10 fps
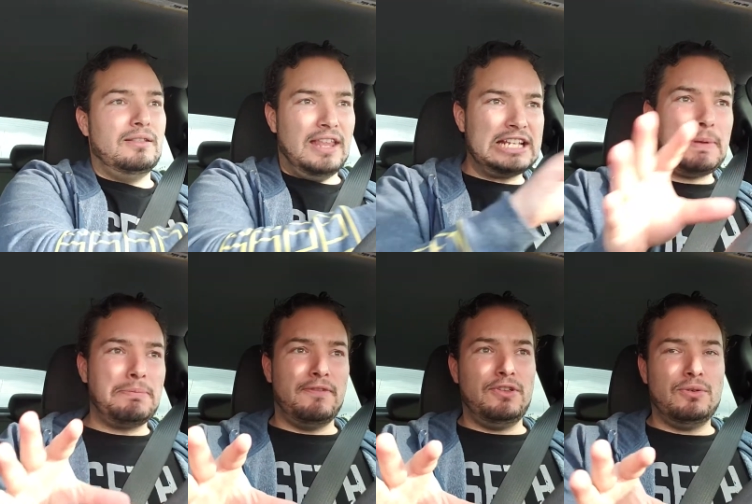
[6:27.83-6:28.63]
Next
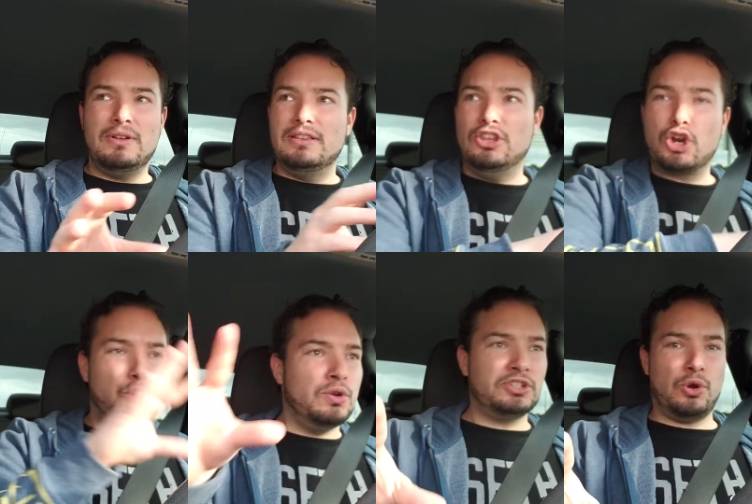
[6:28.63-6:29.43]
pay-per-view, the
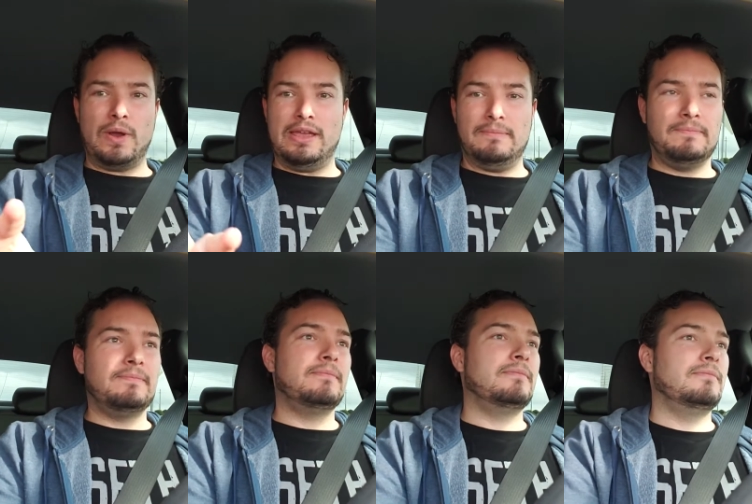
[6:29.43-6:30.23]
Cruiserweight.
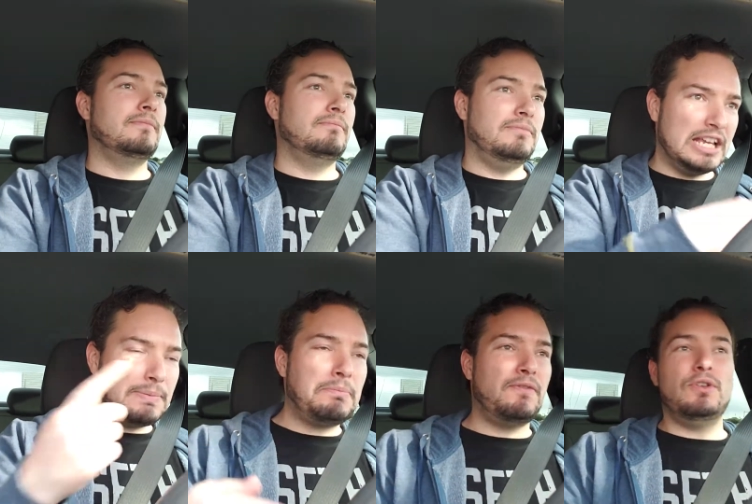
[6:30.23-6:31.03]
Next
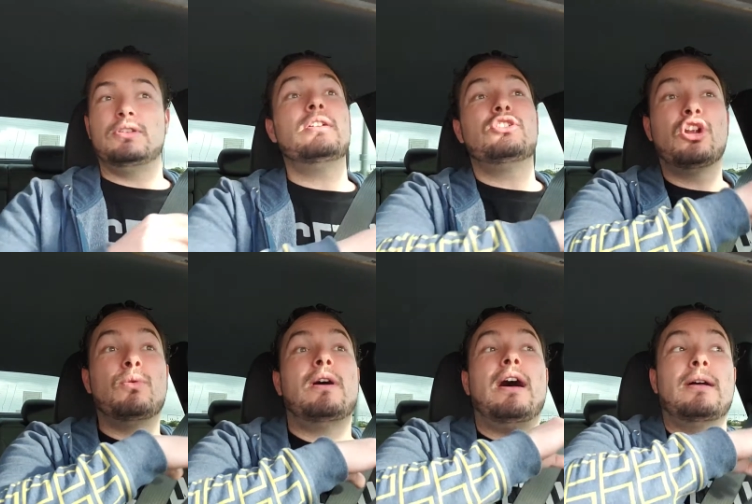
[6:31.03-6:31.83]
pay-per-view.
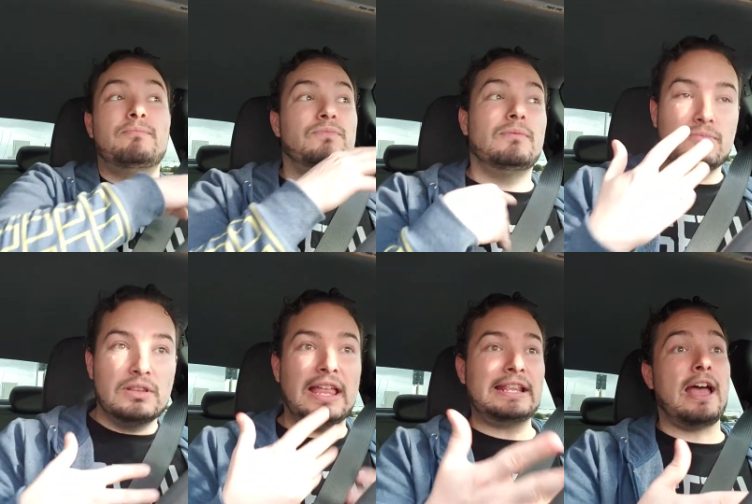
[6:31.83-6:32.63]

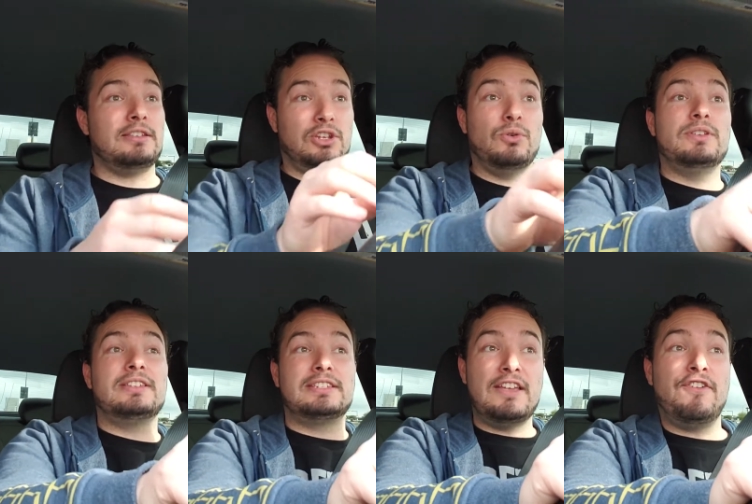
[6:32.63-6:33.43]
Like that. So,
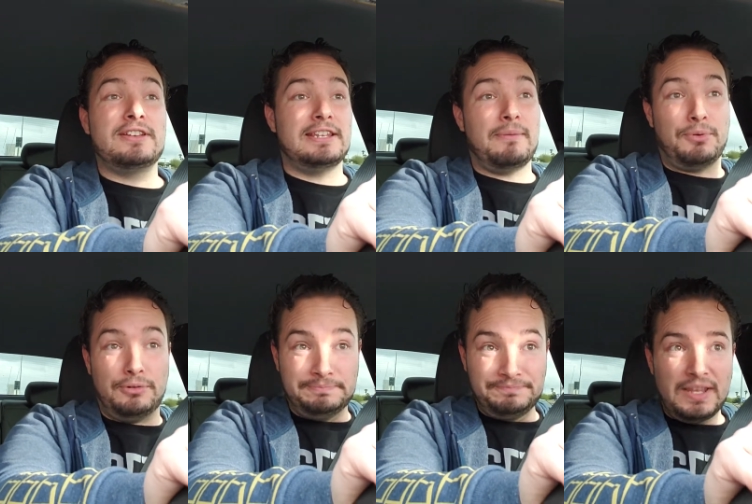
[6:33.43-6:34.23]
say for
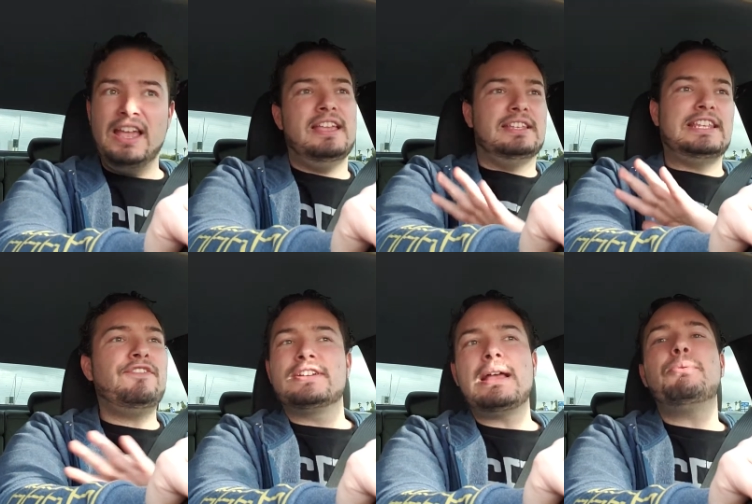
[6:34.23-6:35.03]
example
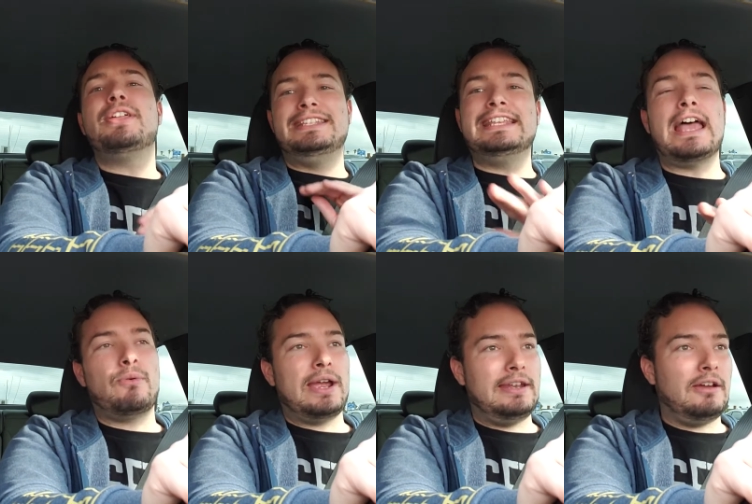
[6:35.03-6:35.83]
they did
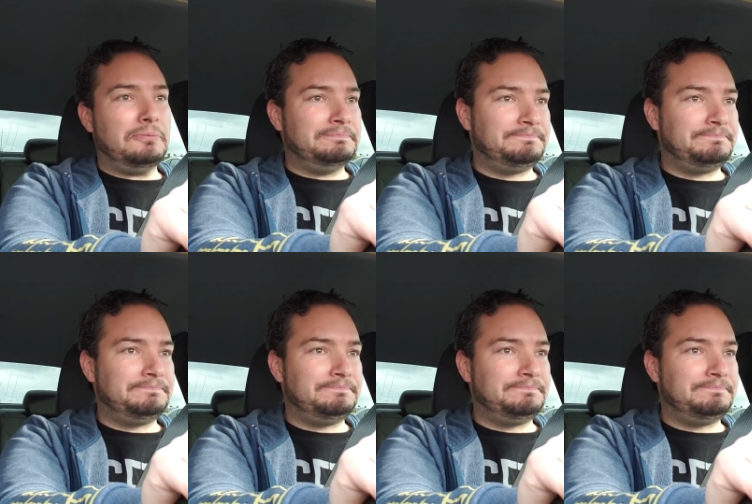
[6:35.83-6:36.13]
that right now.